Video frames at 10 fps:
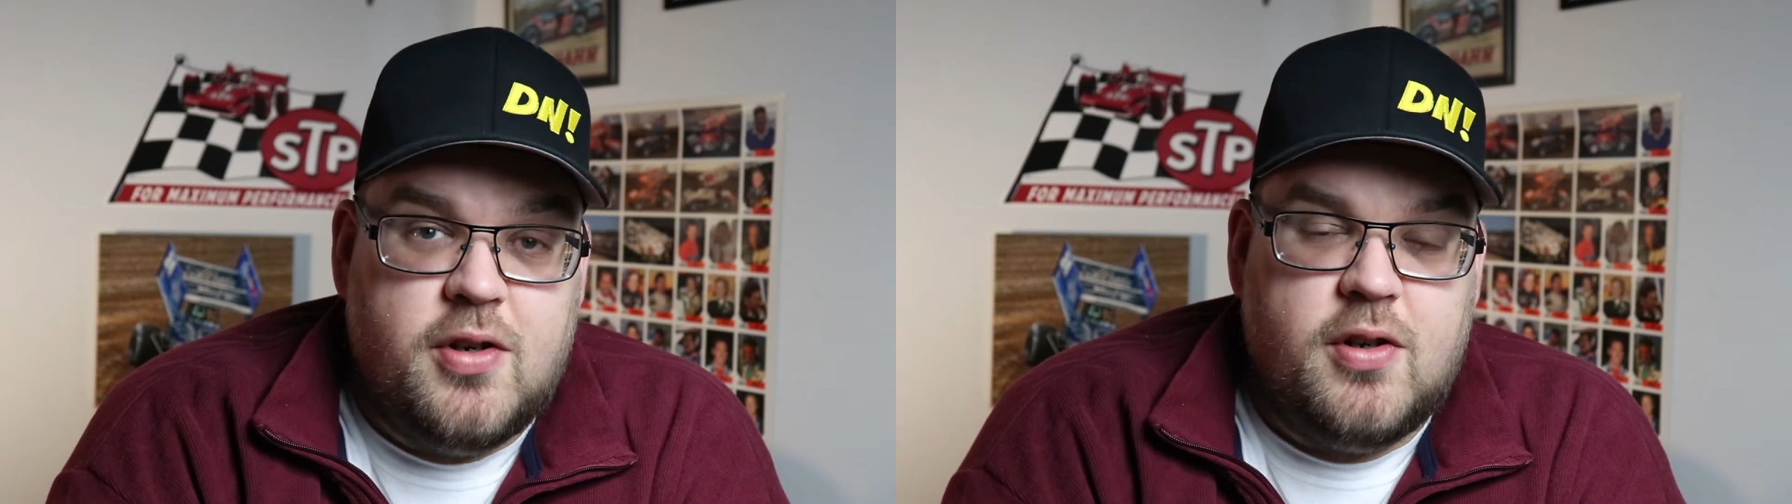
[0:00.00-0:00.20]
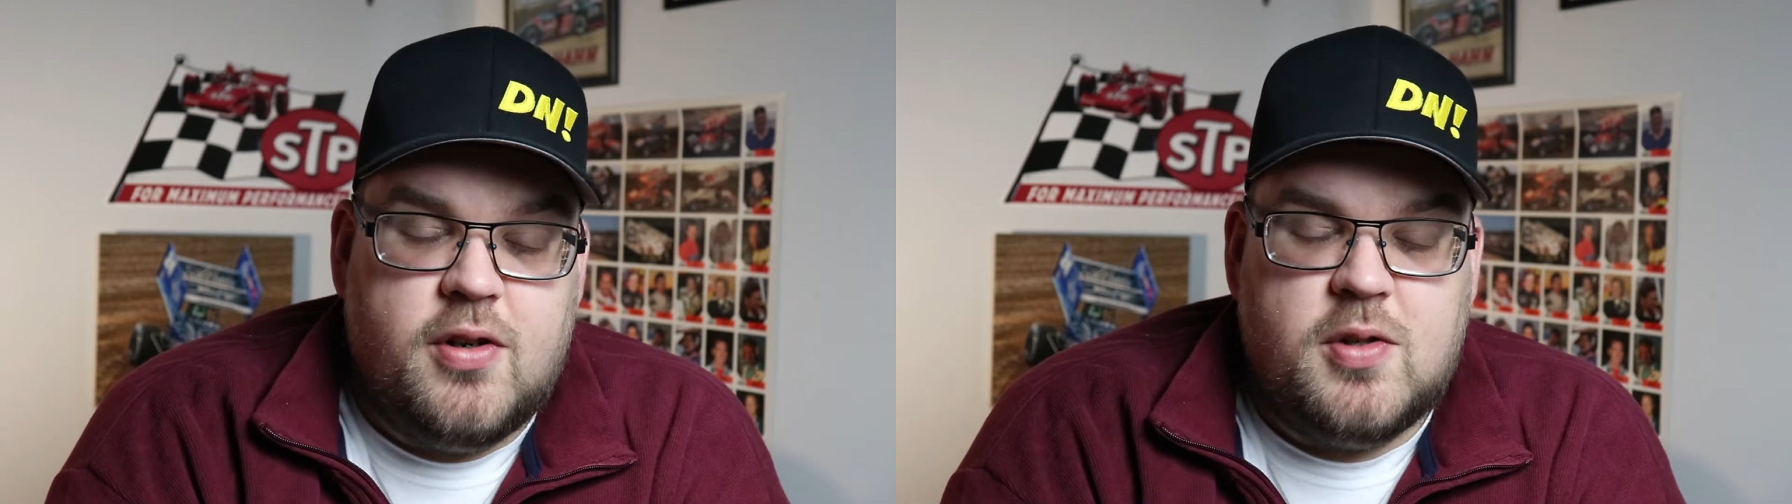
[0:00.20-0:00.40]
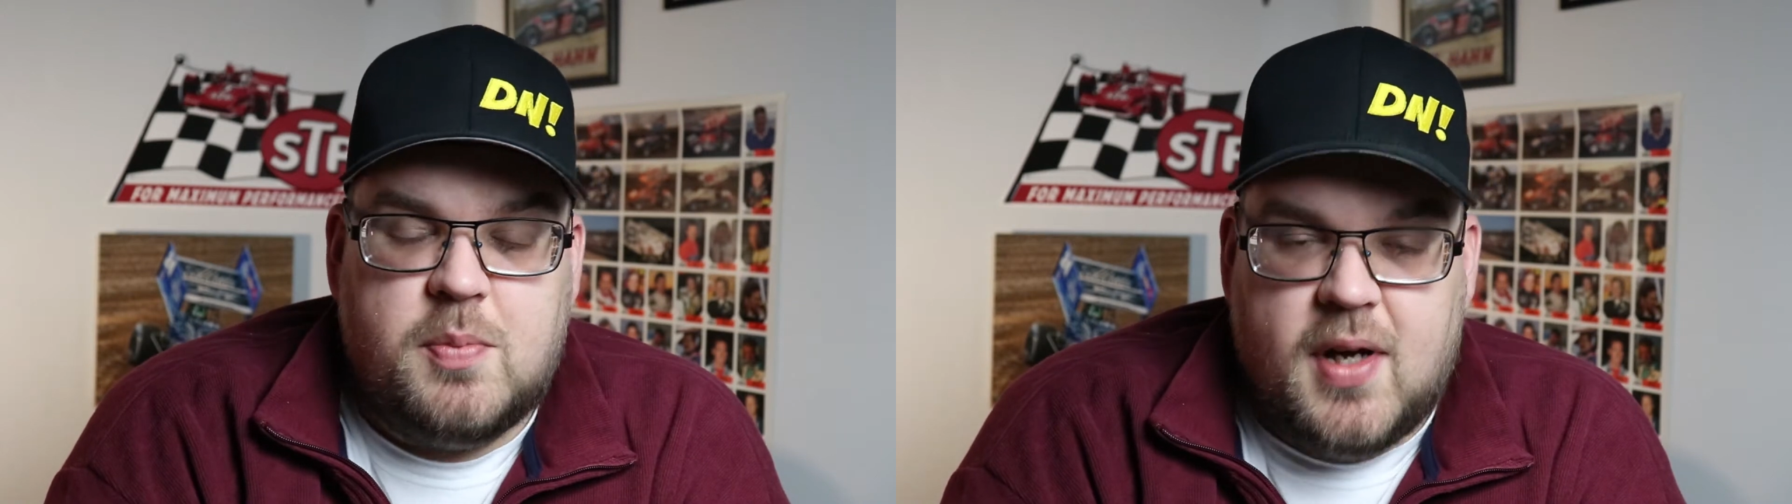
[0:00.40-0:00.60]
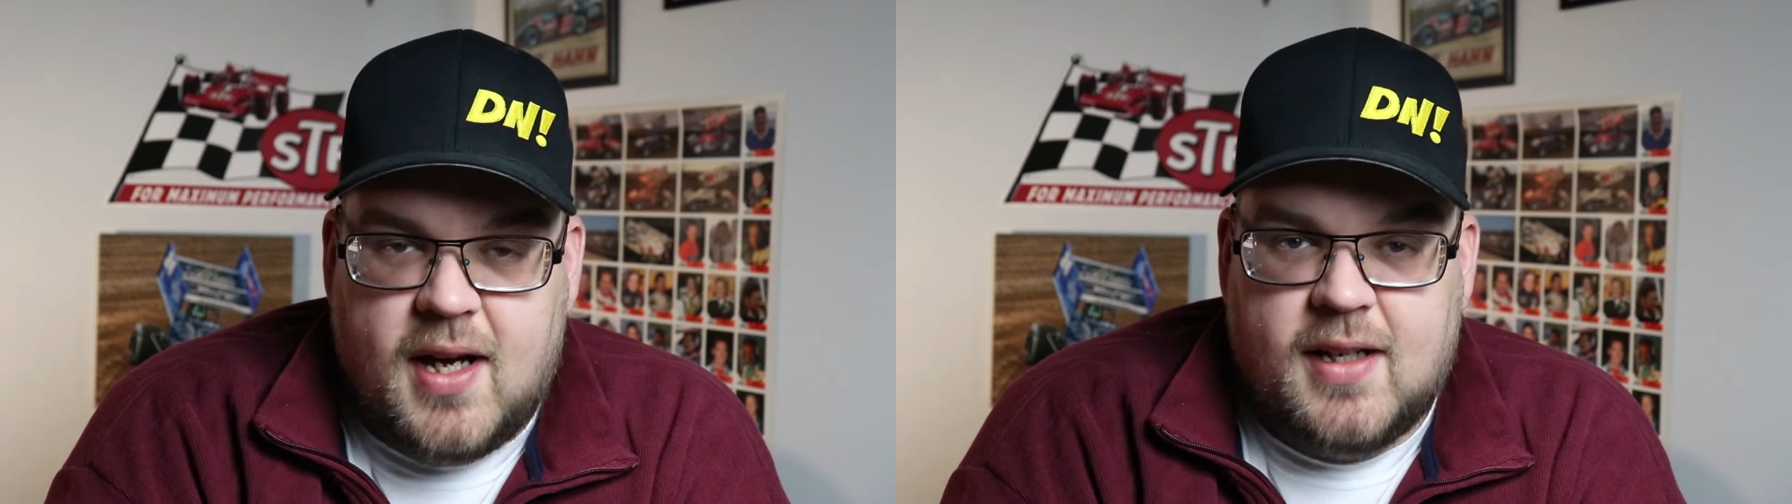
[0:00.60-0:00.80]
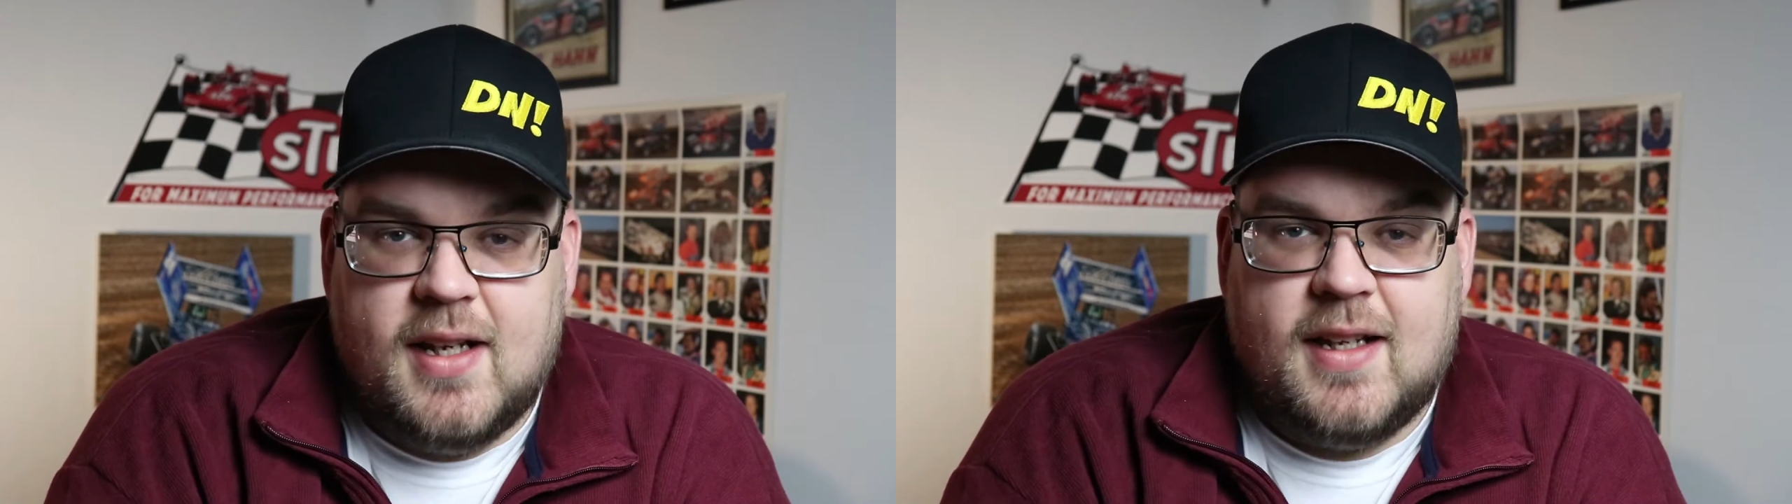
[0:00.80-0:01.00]
the Dirt Nerds
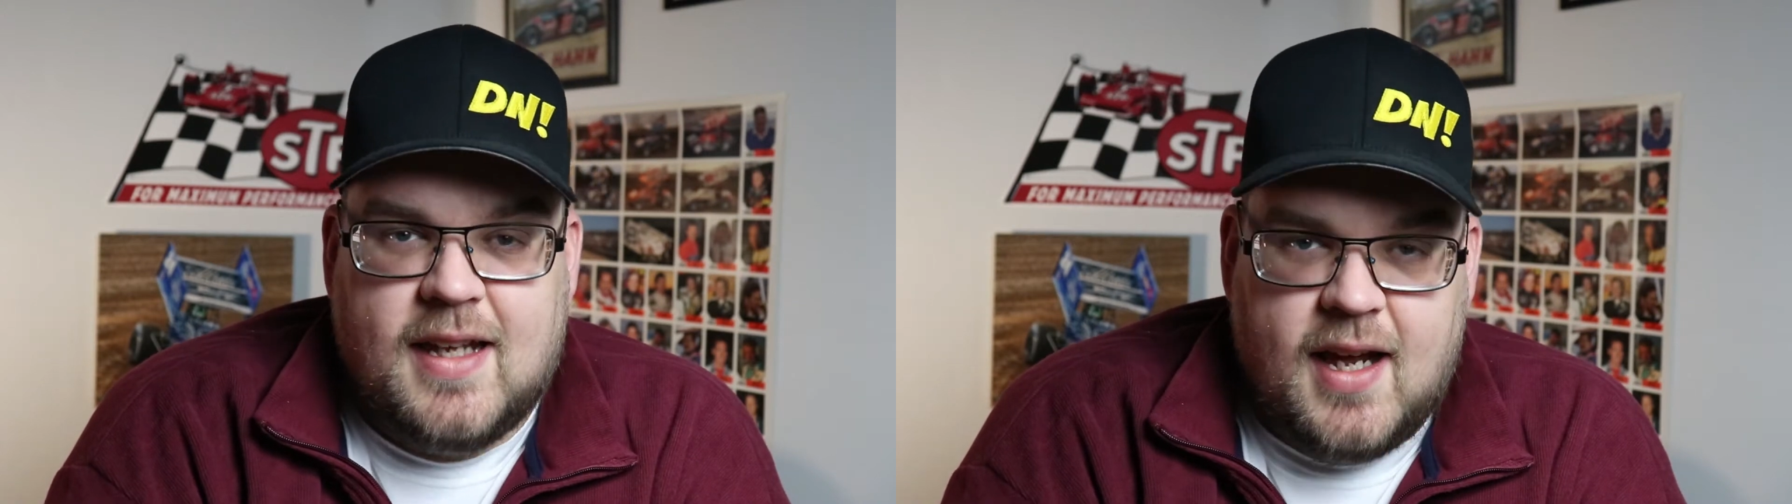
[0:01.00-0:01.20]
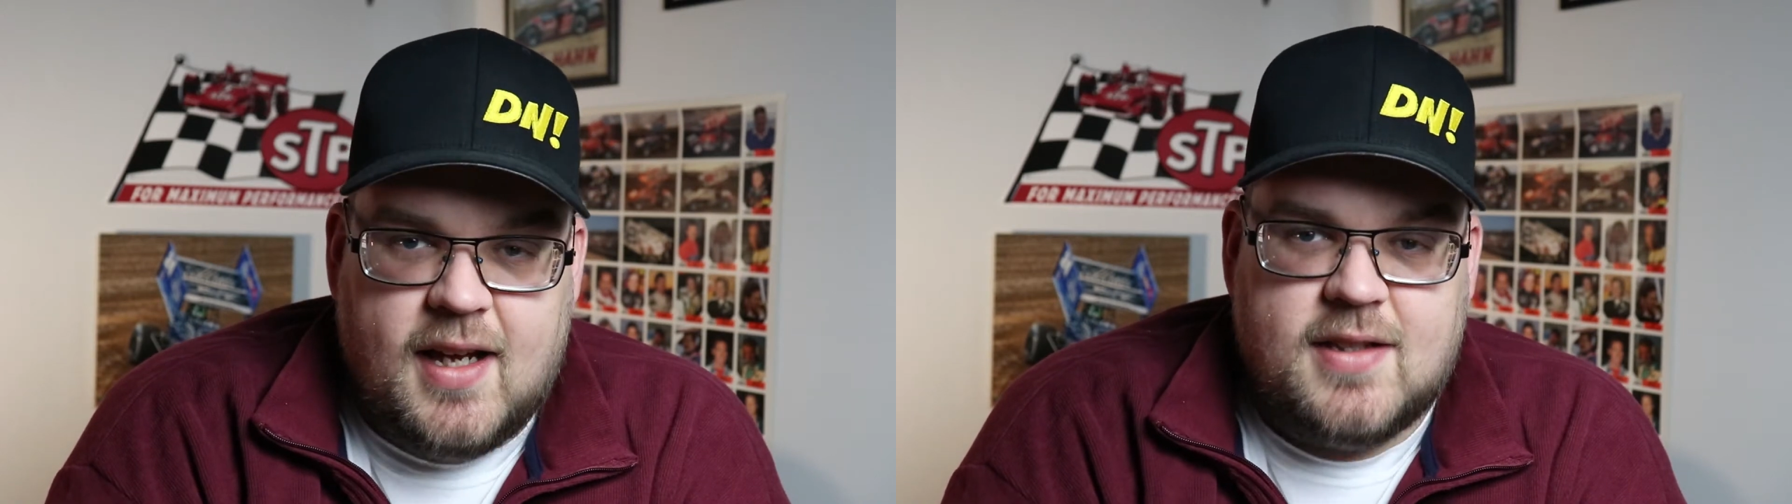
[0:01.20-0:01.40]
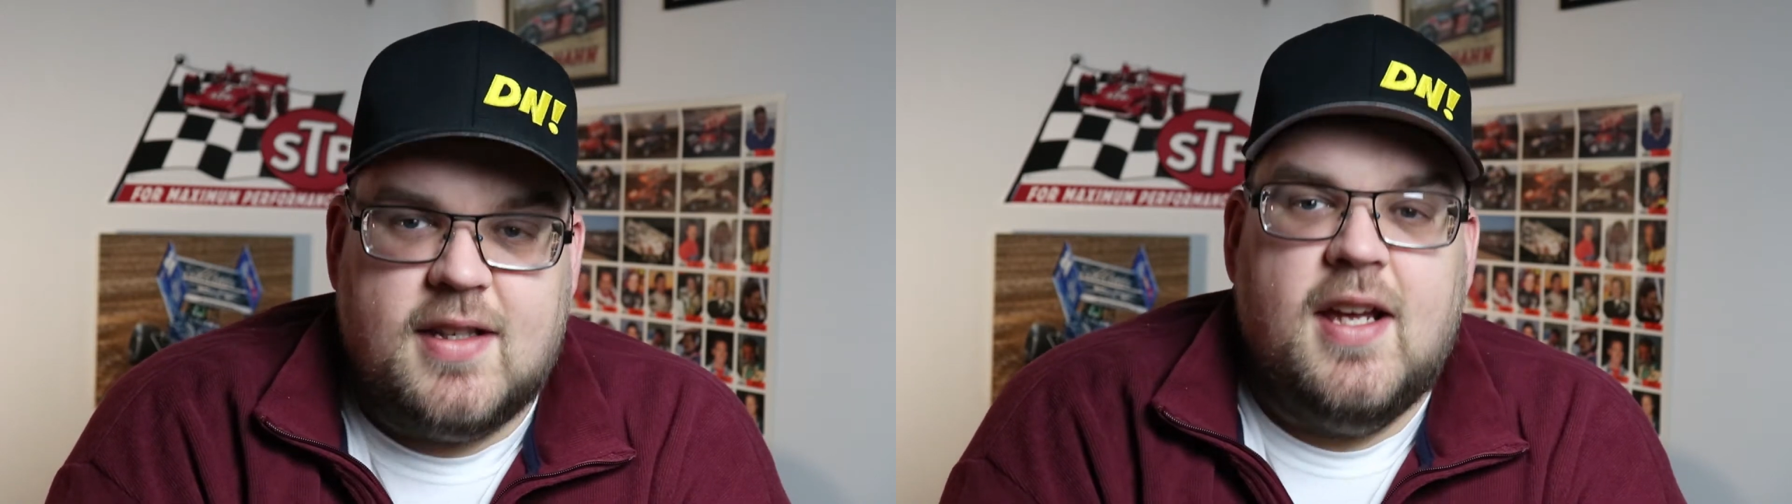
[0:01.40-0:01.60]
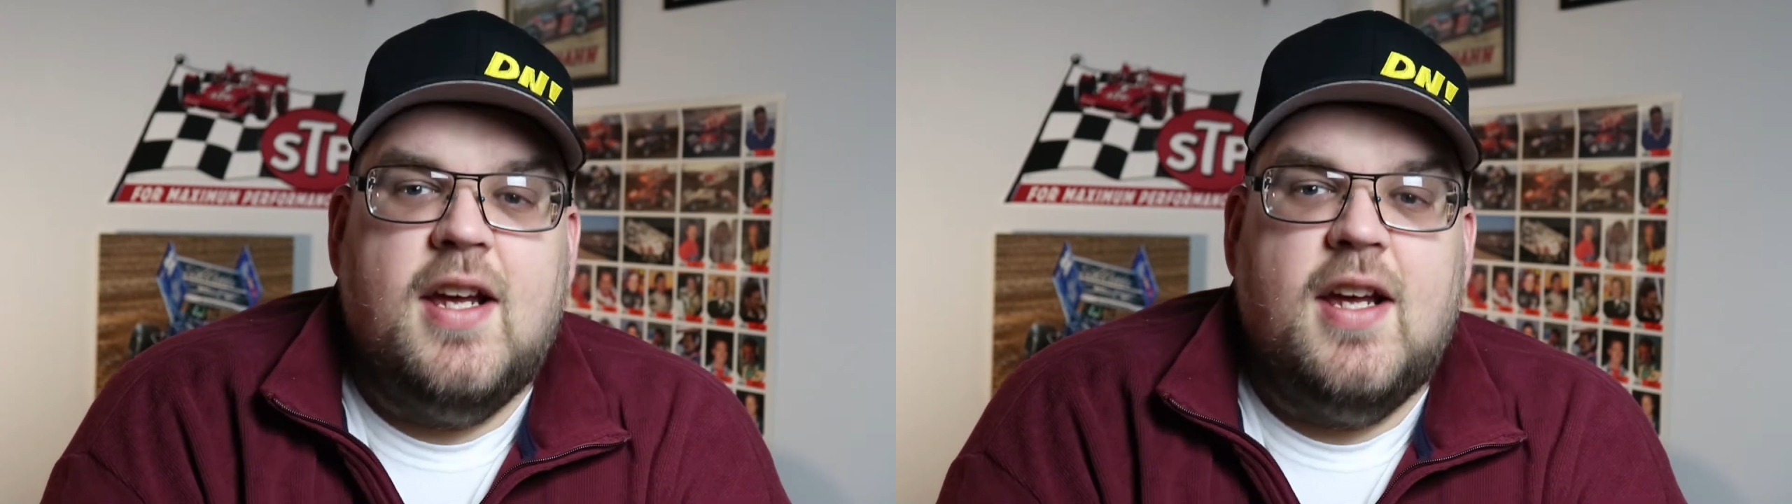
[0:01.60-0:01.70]
podcast